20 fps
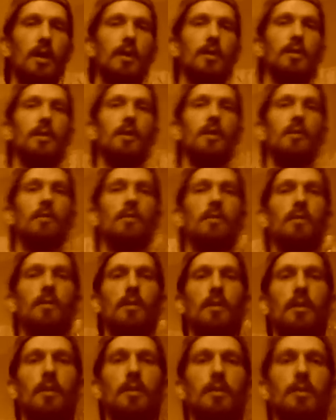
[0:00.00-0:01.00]
So
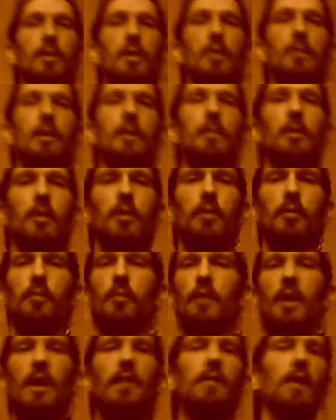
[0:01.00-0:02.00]
there's going to be a motion
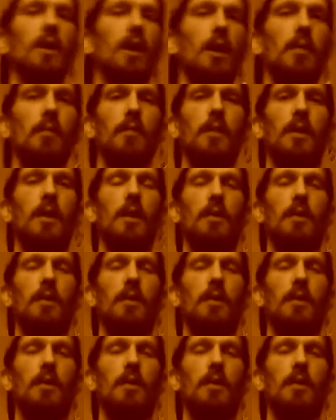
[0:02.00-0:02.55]
when you have a cover